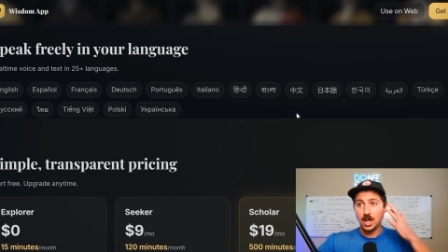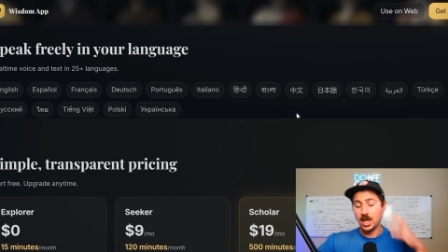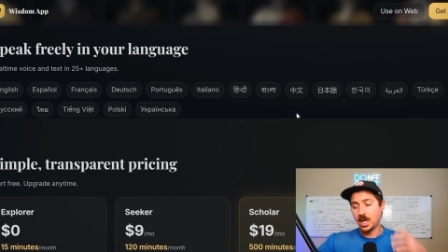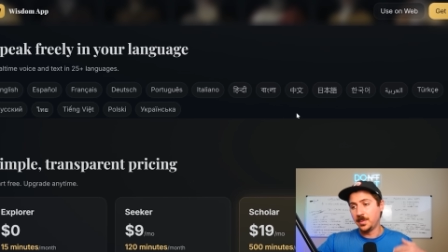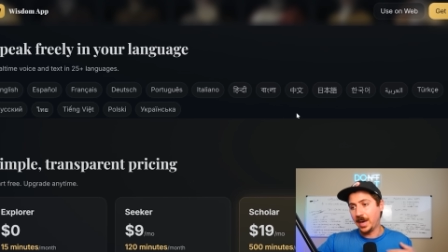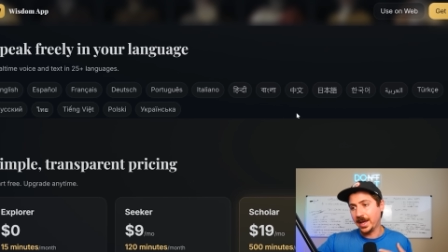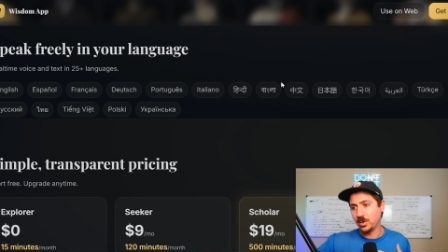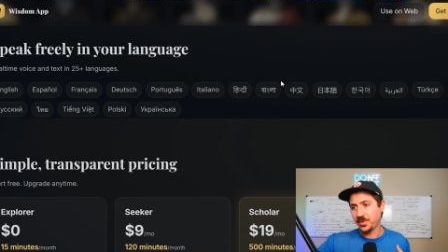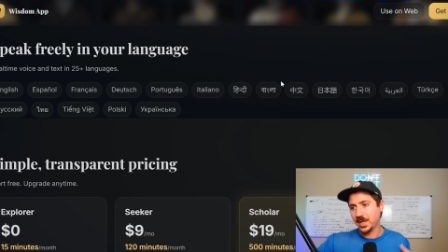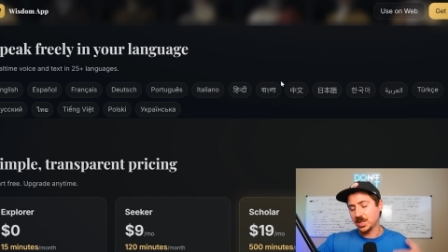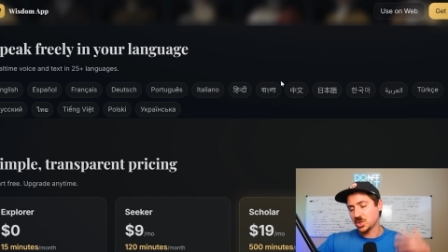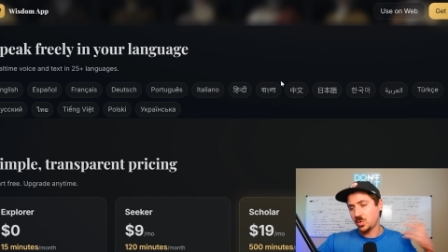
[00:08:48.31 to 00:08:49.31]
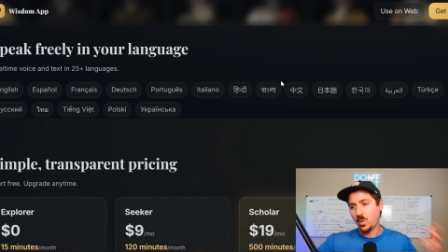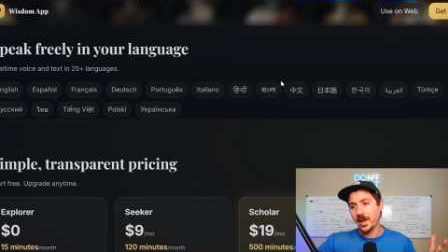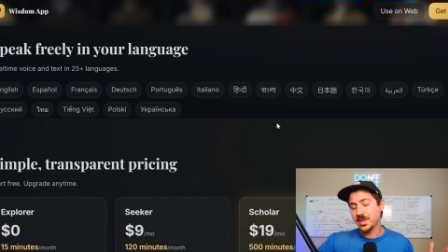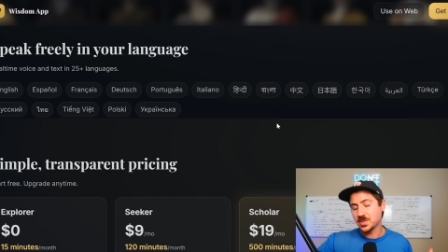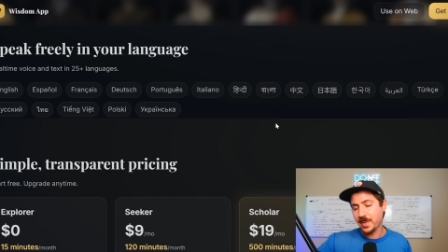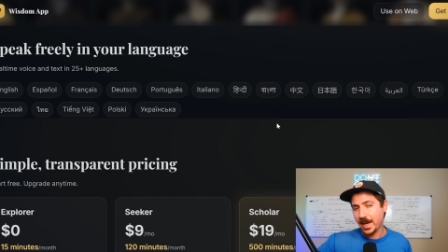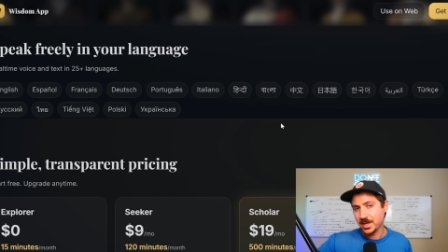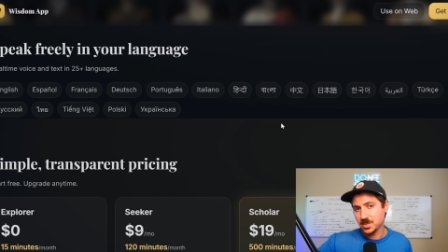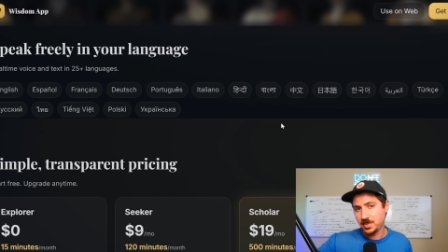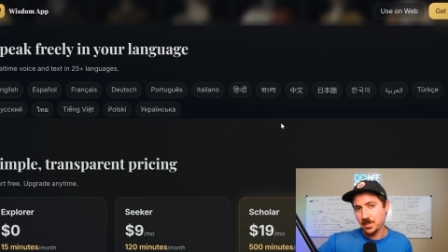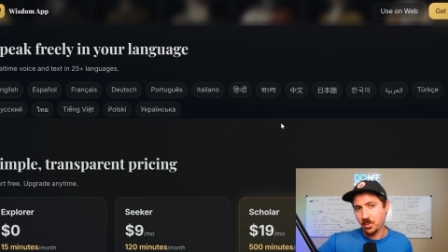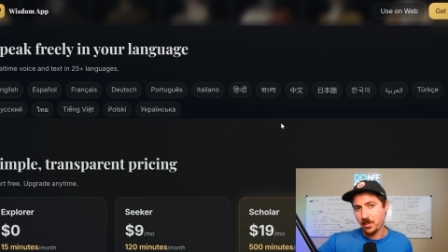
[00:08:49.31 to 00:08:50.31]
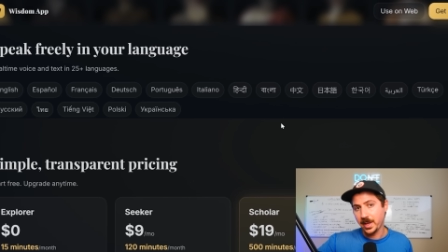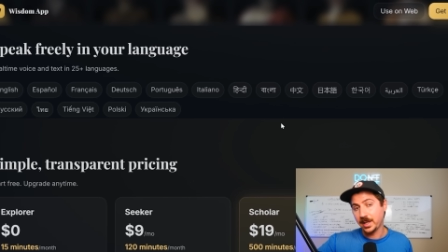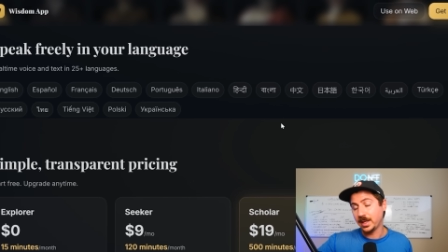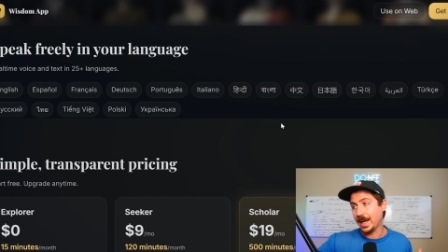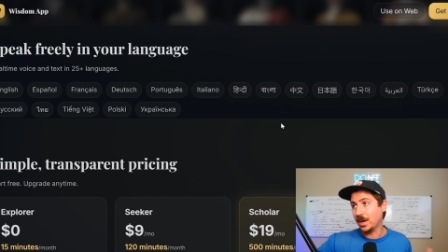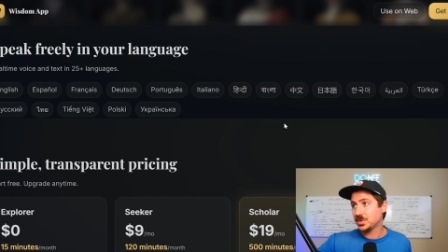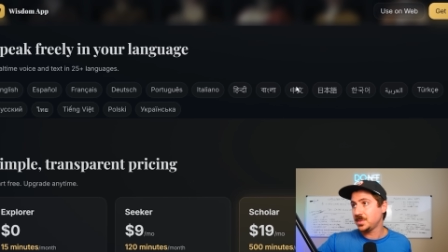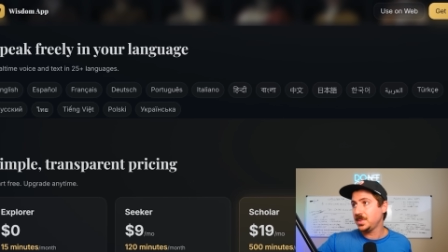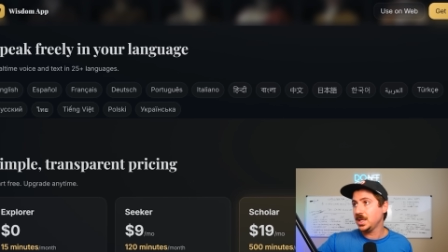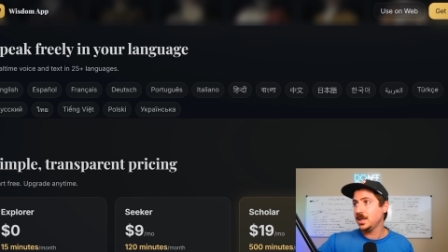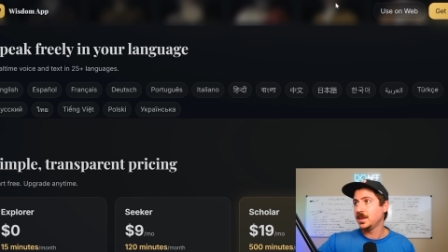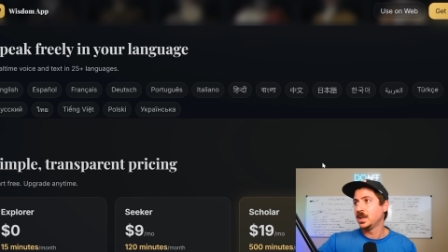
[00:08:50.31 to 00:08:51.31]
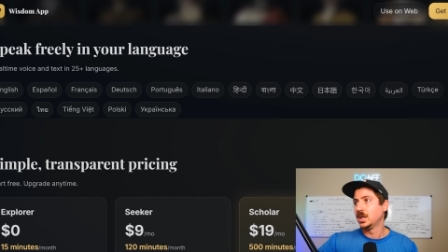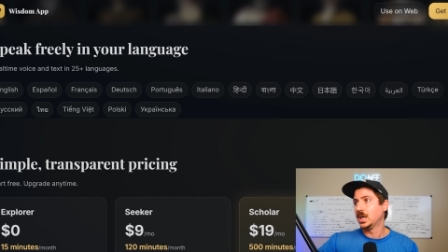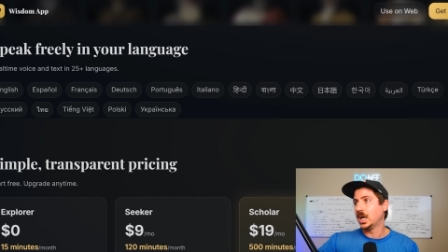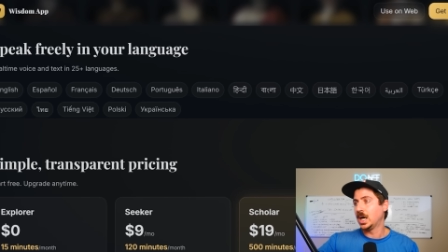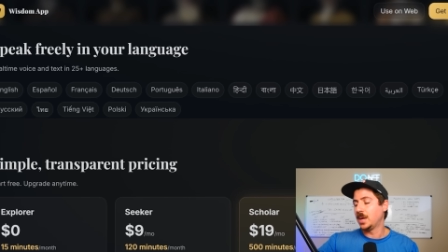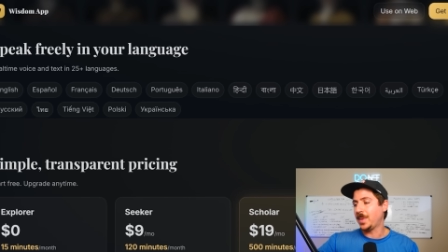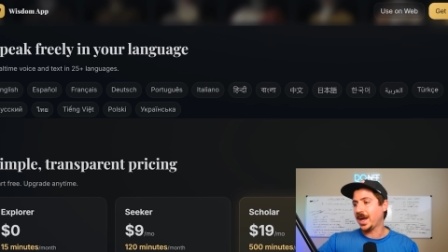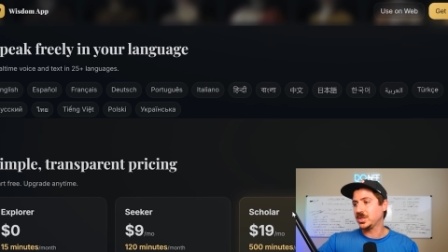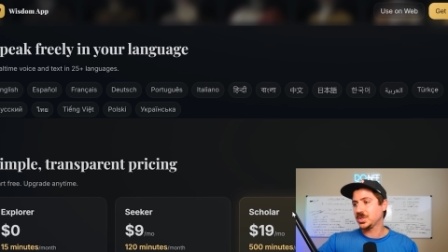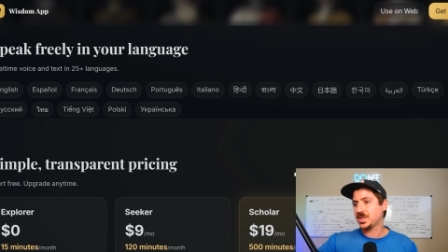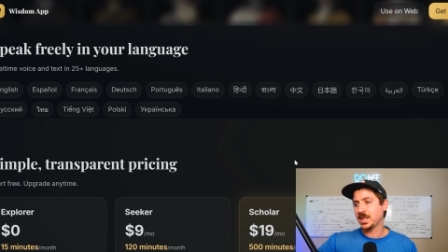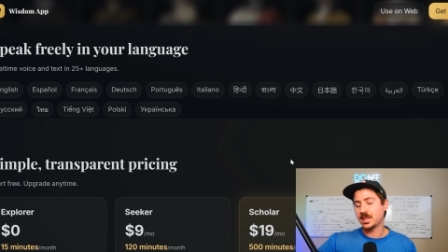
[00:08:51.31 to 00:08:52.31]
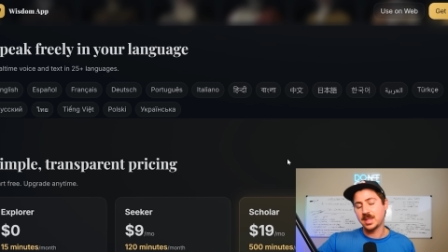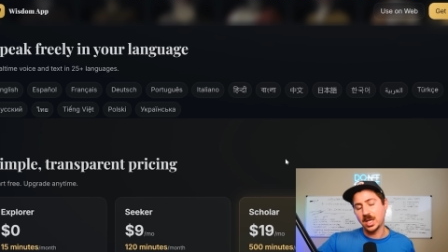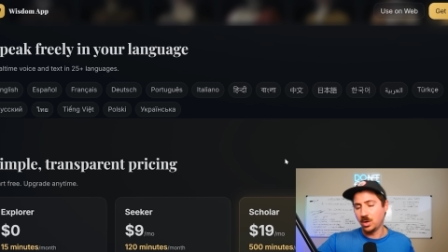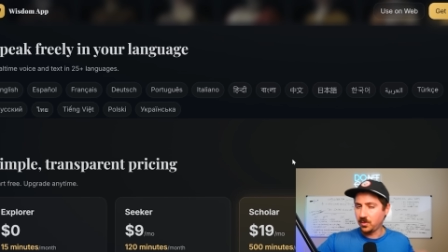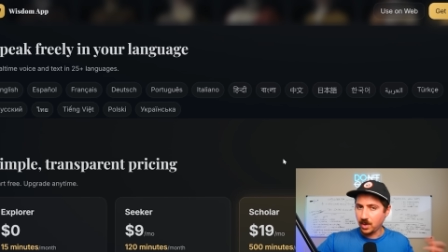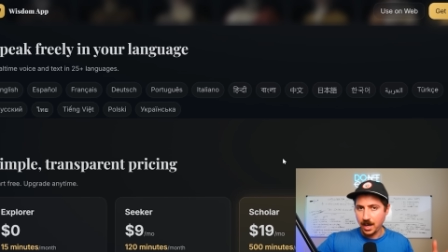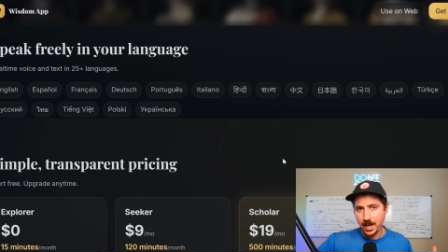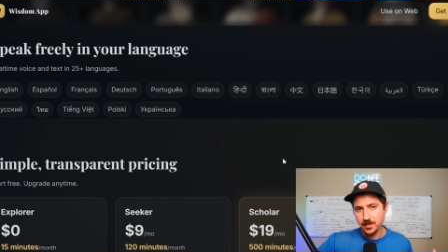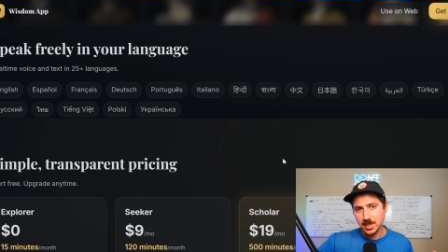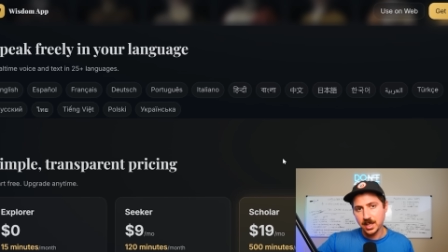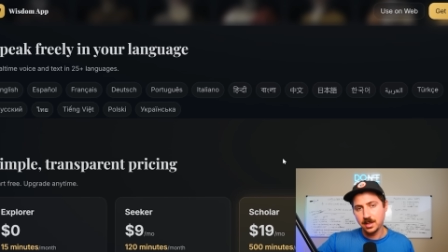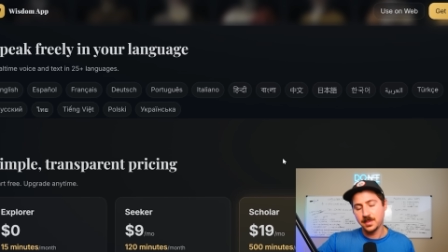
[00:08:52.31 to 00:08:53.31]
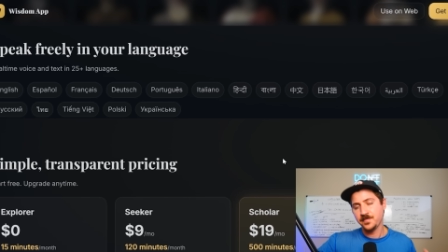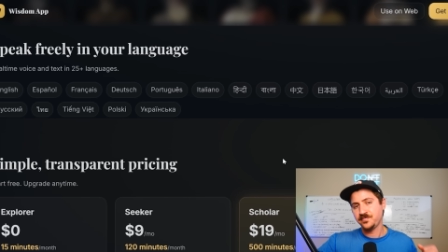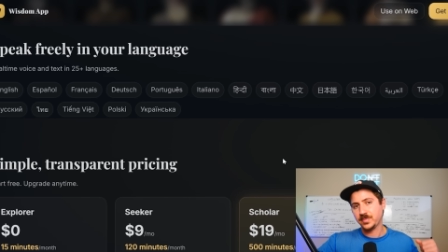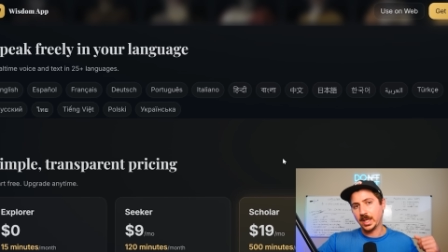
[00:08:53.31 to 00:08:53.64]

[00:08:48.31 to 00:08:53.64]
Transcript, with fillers: Um, I don't think it's quite as bad as people are making it out to be. Um, I just think that they overhyped it